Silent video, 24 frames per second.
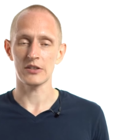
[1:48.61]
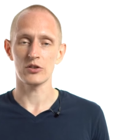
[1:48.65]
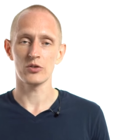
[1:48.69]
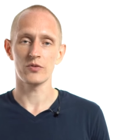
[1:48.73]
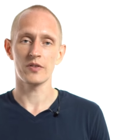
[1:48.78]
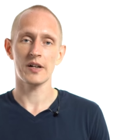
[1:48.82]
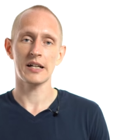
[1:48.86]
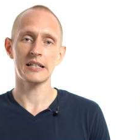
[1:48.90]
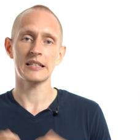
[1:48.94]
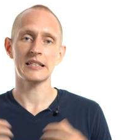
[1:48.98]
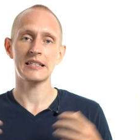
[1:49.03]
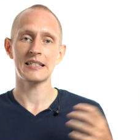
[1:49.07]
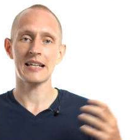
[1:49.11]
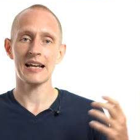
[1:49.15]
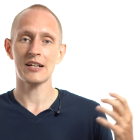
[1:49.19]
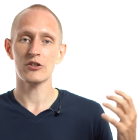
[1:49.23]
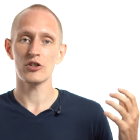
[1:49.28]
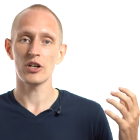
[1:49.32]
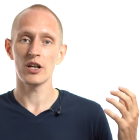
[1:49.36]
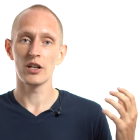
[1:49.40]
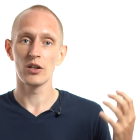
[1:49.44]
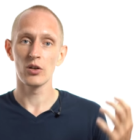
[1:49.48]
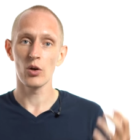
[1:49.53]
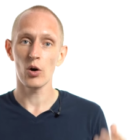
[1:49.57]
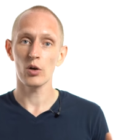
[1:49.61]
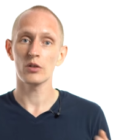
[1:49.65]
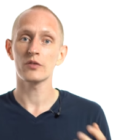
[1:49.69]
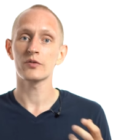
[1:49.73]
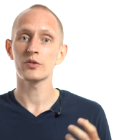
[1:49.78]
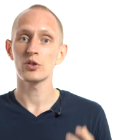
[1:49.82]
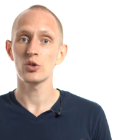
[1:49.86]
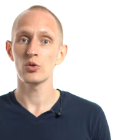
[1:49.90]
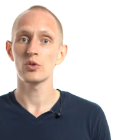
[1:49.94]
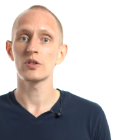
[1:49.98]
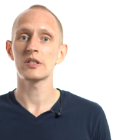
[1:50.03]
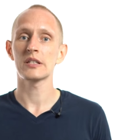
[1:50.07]
You'll find that there's actually a lot of
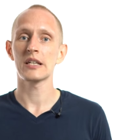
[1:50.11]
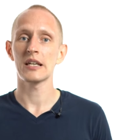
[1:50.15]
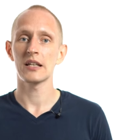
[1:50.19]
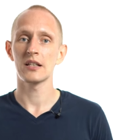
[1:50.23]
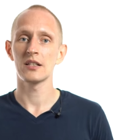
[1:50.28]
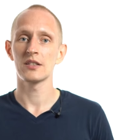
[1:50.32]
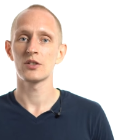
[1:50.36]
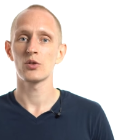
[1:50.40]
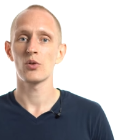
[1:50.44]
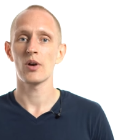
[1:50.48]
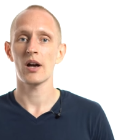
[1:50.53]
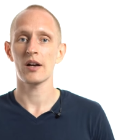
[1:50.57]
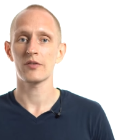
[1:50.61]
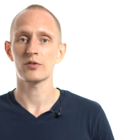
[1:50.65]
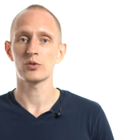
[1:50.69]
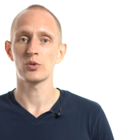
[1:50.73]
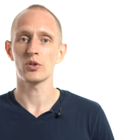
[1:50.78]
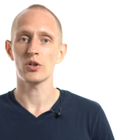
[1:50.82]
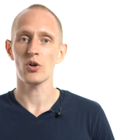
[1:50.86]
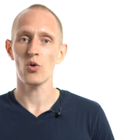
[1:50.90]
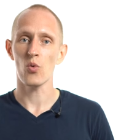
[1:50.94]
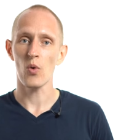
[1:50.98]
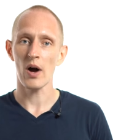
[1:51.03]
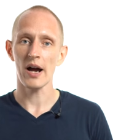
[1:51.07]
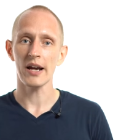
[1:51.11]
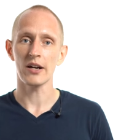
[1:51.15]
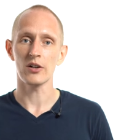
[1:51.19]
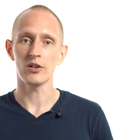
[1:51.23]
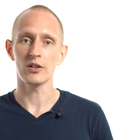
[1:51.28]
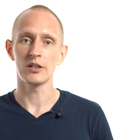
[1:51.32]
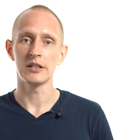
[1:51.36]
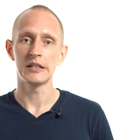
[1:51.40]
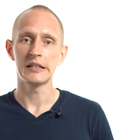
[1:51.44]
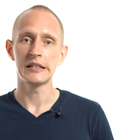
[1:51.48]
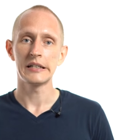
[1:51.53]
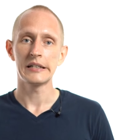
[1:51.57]
new skills you have to
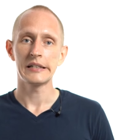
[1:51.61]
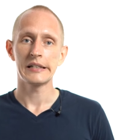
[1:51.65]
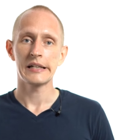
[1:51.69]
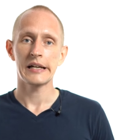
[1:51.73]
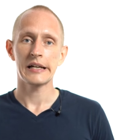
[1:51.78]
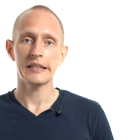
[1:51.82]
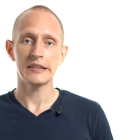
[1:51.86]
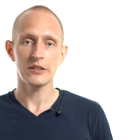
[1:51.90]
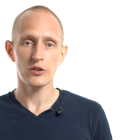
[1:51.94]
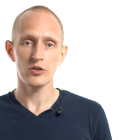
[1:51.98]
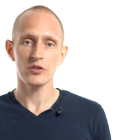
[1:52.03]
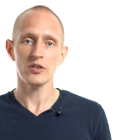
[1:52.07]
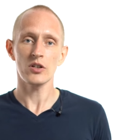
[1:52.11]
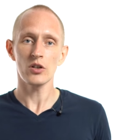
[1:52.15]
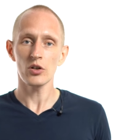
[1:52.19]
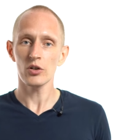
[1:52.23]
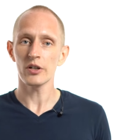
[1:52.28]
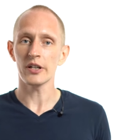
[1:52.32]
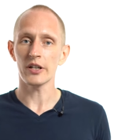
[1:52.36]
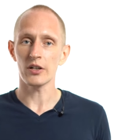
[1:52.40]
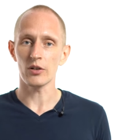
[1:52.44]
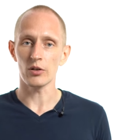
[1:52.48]
acquire and there's a learning